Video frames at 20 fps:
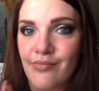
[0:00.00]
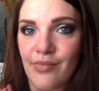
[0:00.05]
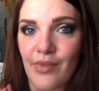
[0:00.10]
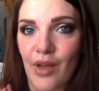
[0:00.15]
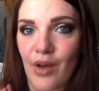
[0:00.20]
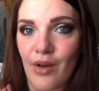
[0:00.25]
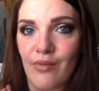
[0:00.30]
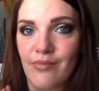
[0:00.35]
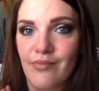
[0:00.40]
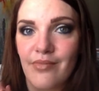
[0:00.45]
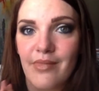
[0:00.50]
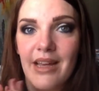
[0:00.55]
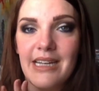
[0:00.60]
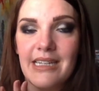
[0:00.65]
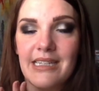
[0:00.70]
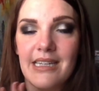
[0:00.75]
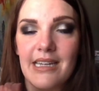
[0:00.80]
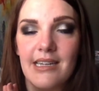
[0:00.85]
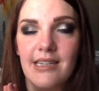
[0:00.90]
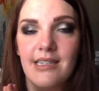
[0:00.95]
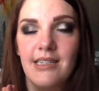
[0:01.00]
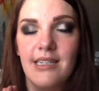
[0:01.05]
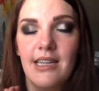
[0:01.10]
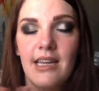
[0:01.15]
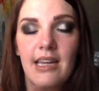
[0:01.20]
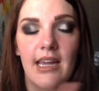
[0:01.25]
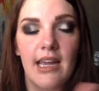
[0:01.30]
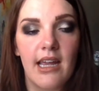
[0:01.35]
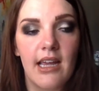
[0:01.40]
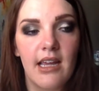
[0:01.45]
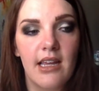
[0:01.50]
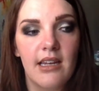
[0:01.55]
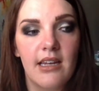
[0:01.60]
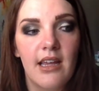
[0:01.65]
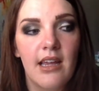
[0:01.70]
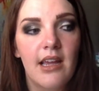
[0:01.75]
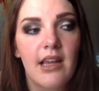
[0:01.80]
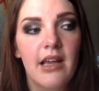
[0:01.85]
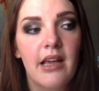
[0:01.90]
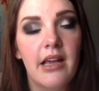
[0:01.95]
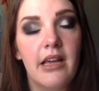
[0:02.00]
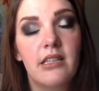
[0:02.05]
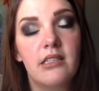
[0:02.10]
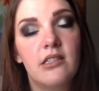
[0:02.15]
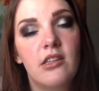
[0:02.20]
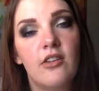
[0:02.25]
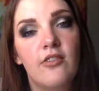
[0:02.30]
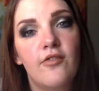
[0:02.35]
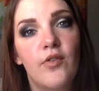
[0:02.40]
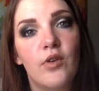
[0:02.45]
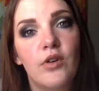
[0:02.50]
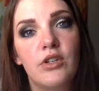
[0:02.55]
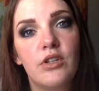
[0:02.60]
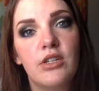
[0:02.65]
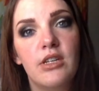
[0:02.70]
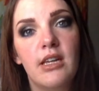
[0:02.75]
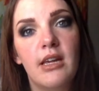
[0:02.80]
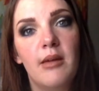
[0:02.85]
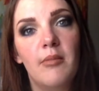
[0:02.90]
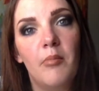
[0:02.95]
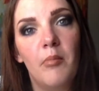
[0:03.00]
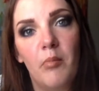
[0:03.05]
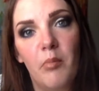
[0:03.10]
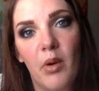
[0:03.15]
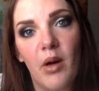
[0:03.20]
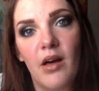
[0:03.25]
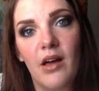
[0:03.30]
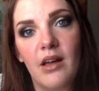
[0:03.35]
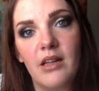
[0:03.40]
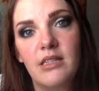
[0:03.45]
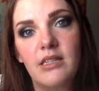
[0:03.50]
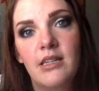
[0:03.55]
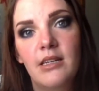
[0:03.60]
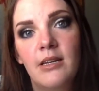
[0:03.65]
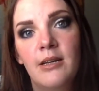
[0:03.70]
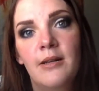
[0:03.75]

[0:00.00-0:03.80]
No, I didn't. And it's unfortunate, but